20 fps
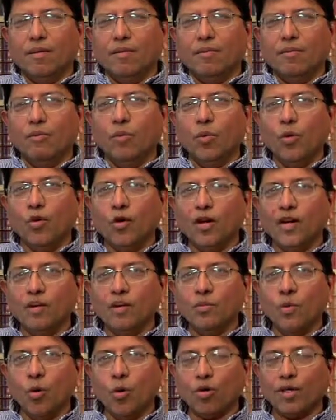more
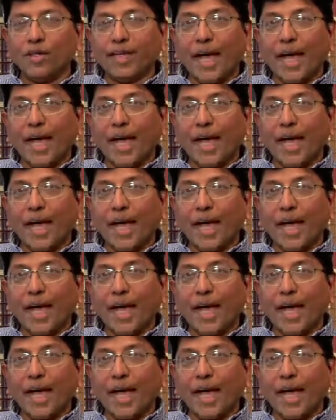and more